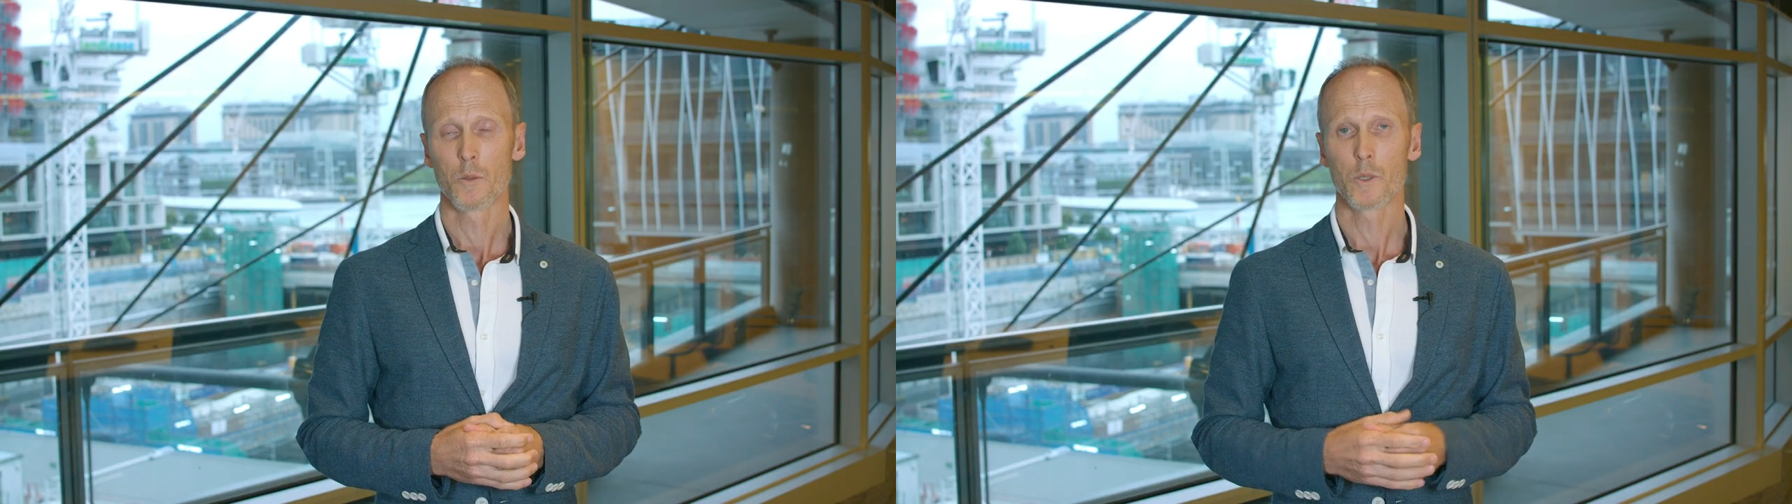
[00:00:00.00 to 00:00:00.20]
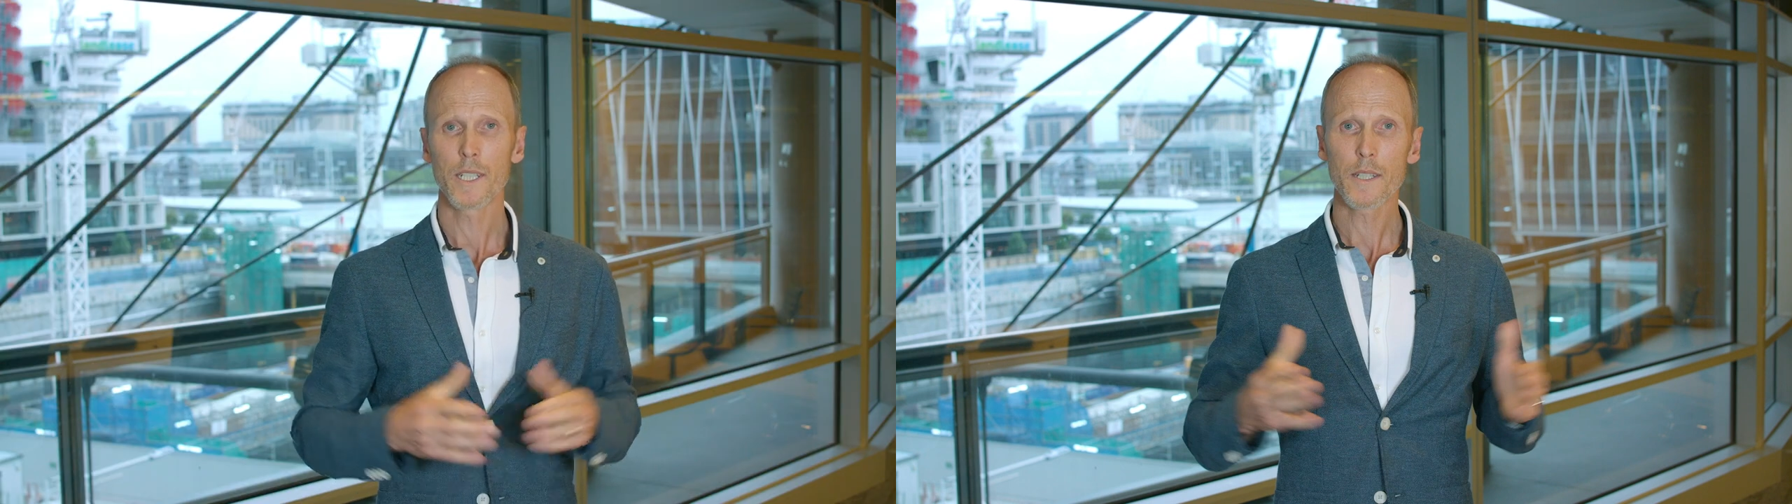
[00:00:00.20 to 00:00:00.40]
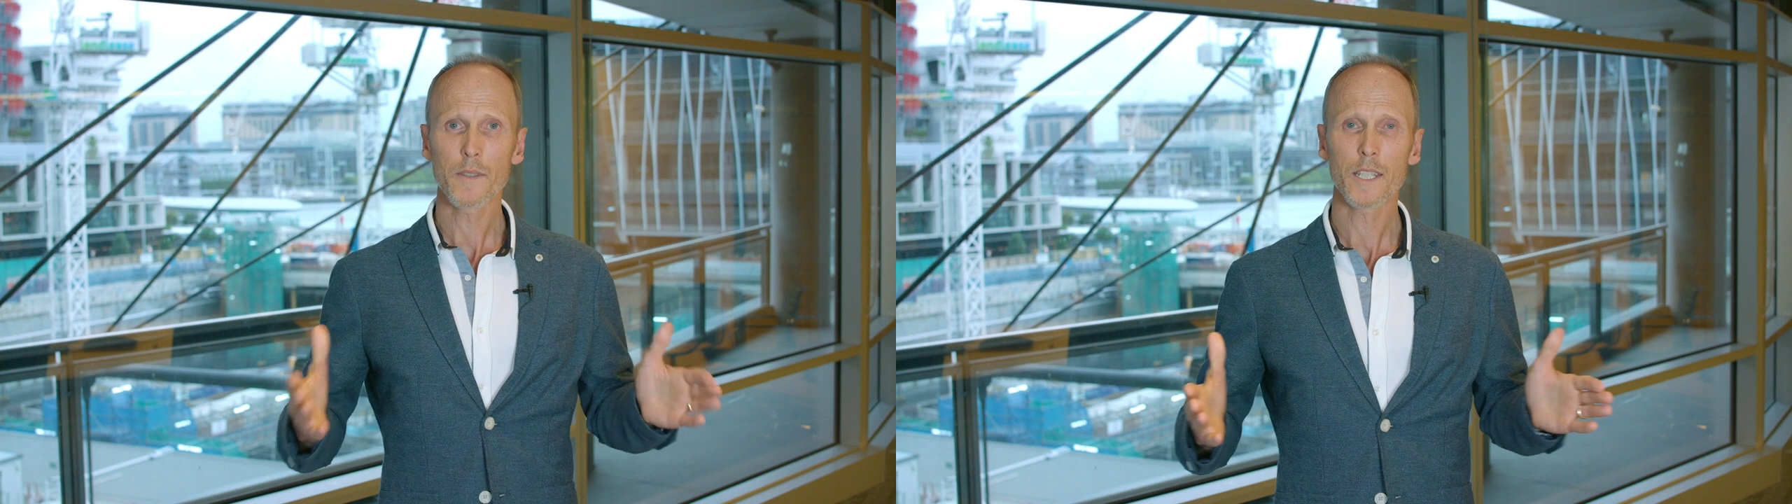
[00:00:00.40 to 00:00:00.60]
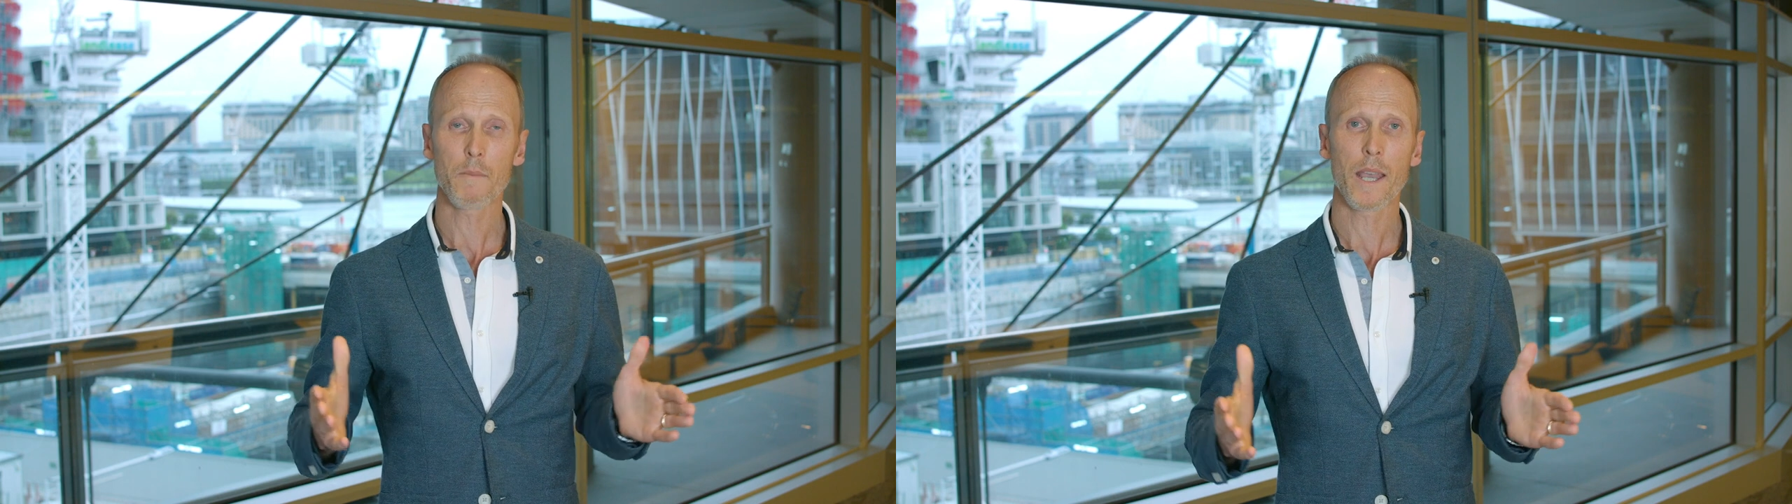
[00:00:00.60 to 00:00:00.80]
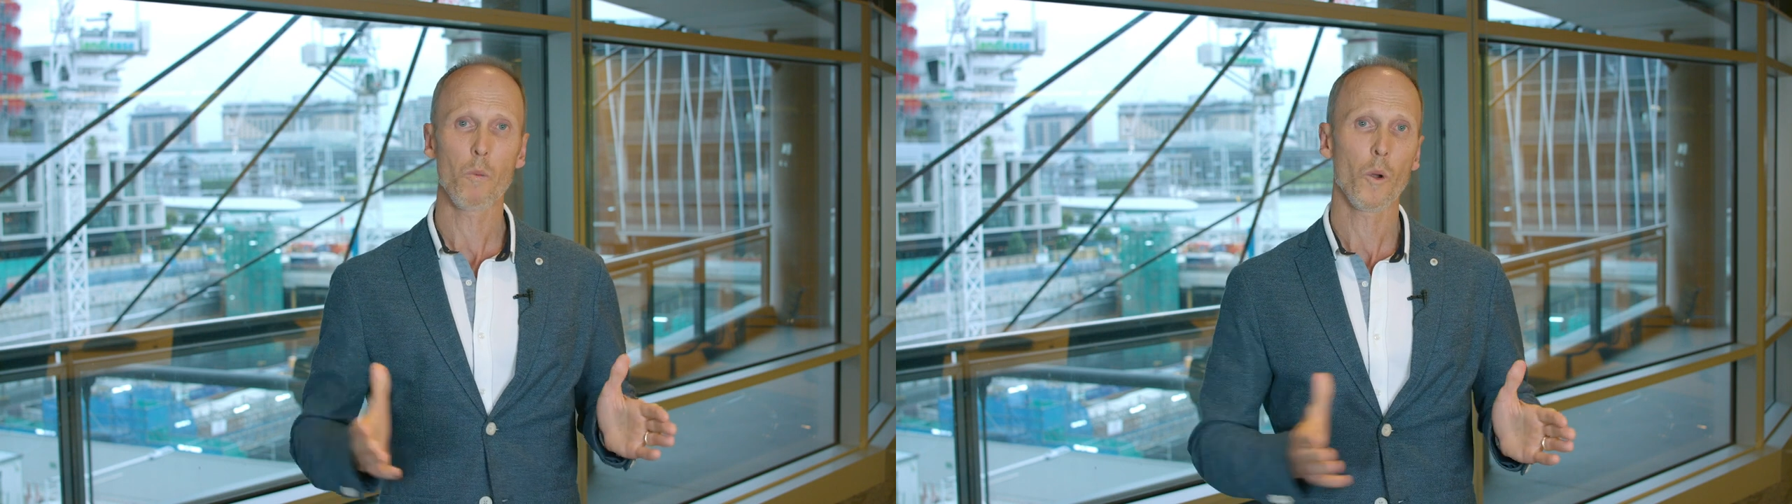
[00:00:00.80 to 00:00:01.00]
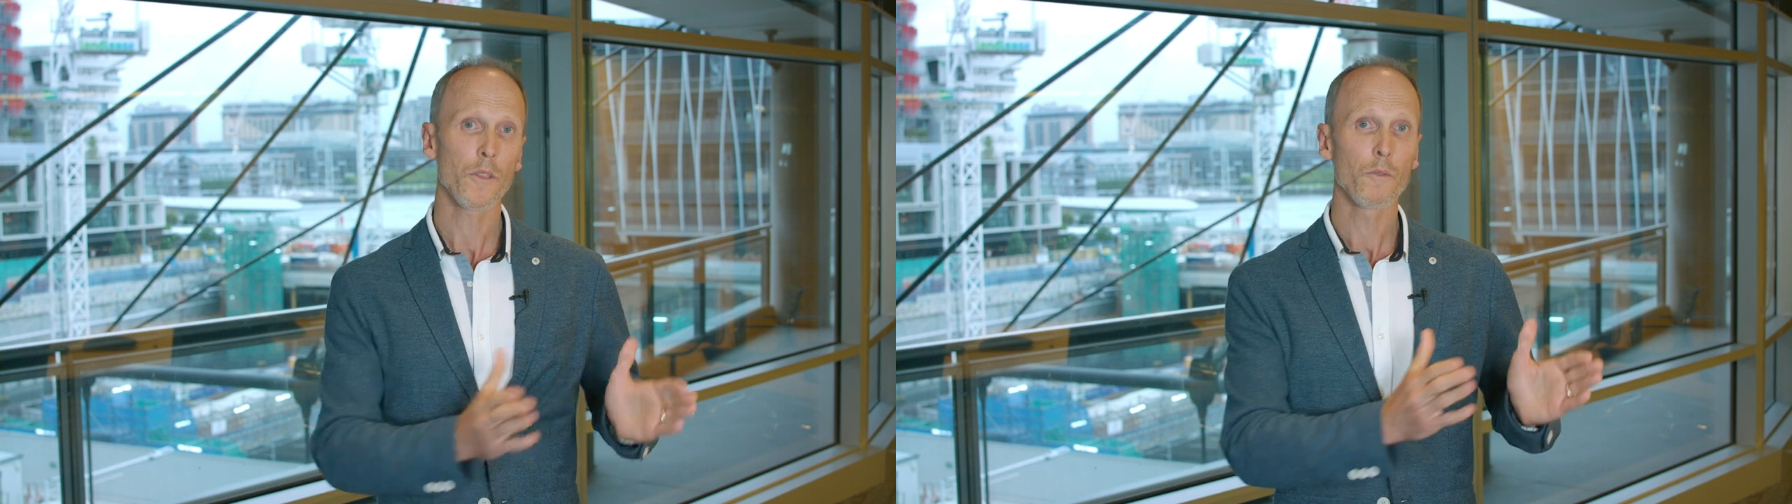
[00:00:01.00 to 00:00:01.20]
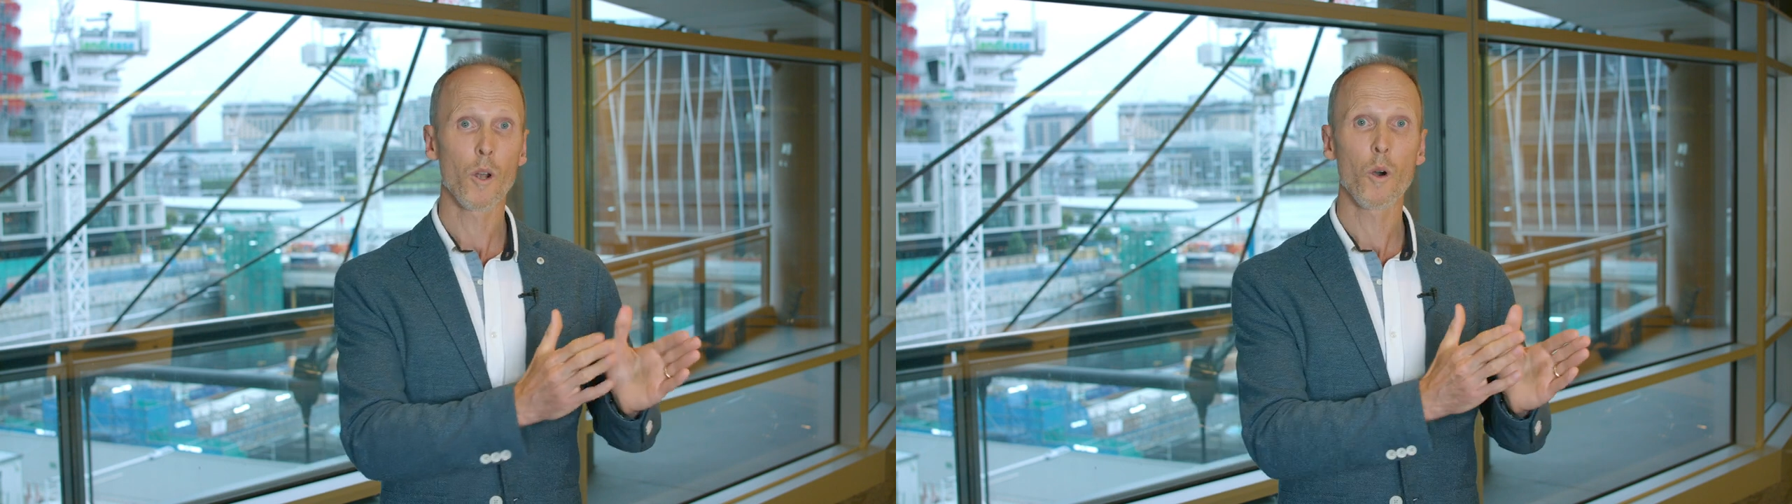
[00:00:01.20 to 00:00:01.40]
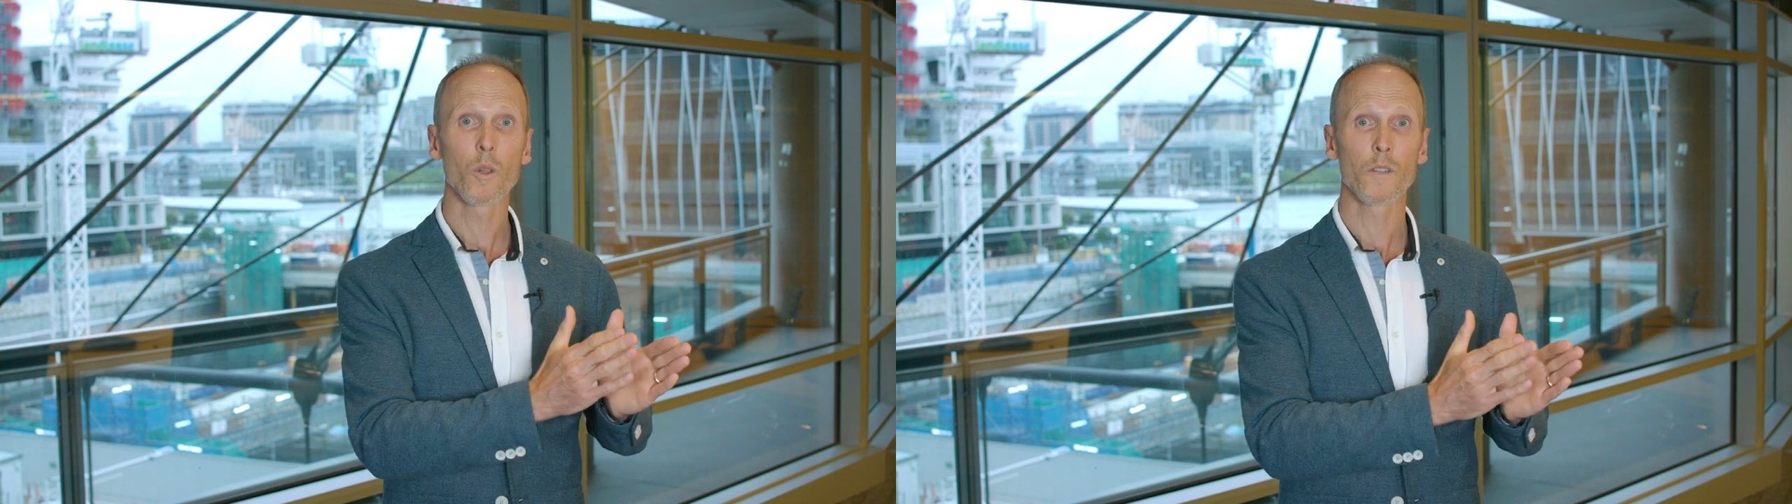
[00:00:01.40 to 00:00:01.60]
We need to think about what the
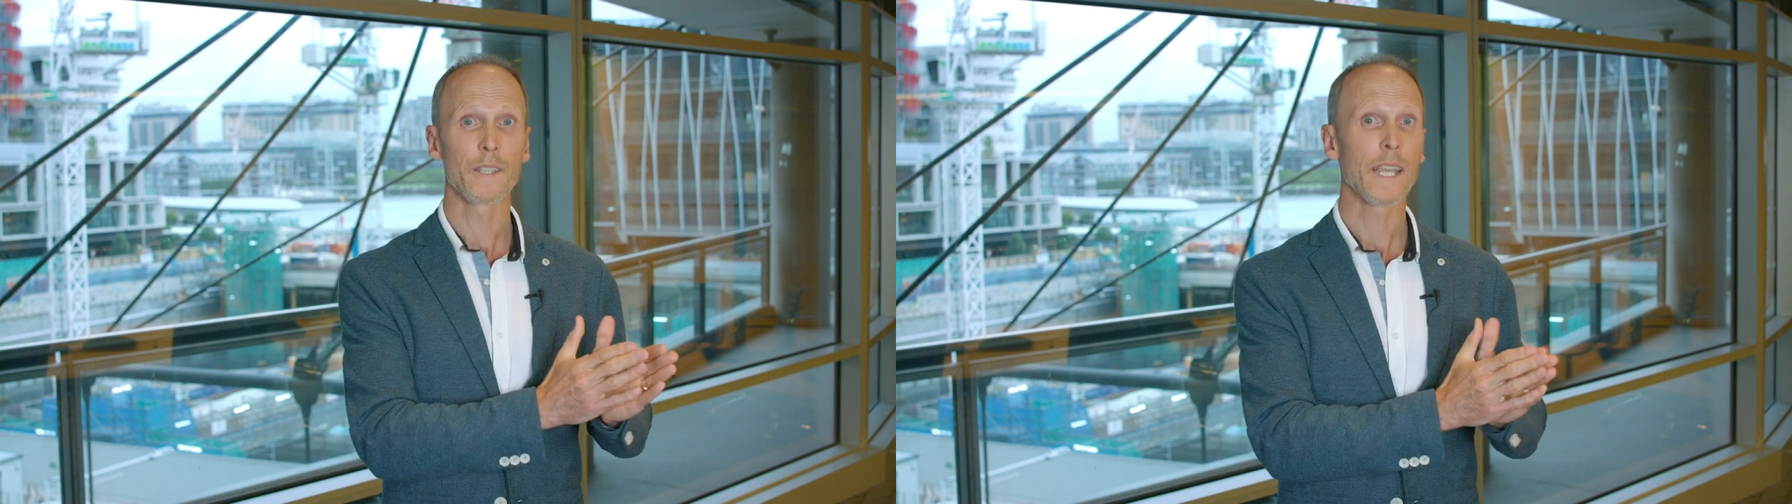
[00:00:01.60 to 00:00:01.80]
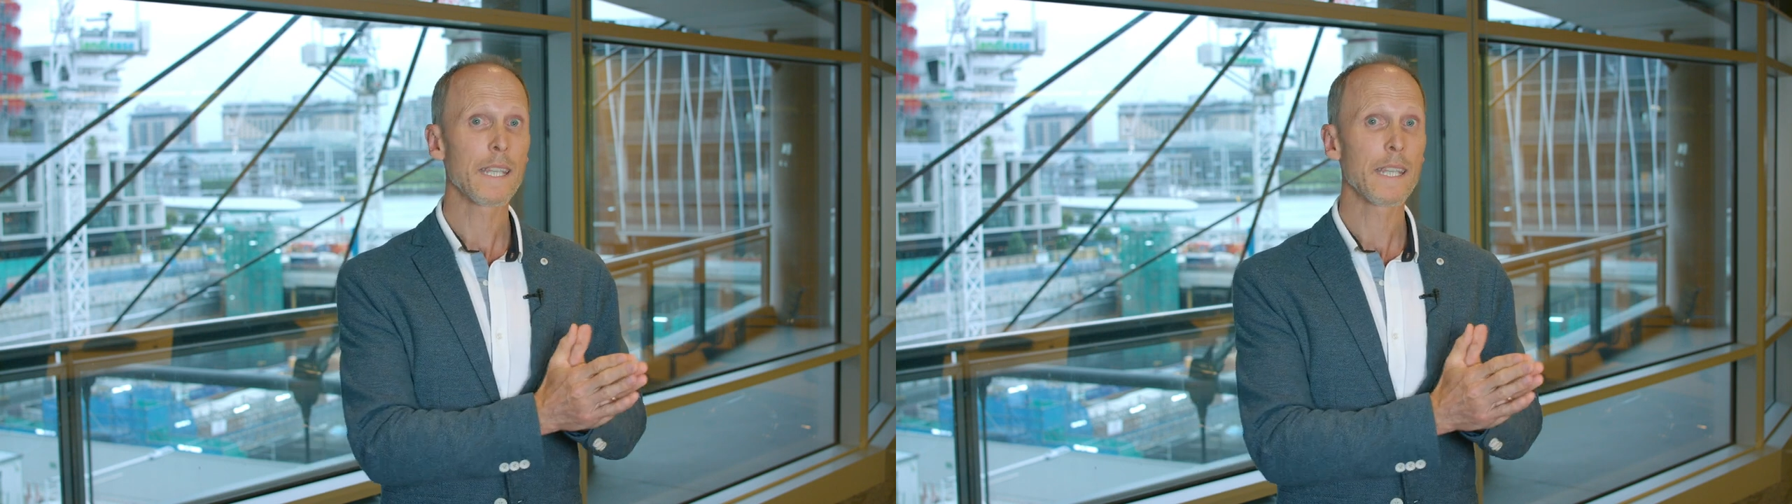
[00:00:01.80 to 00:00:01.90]
role of the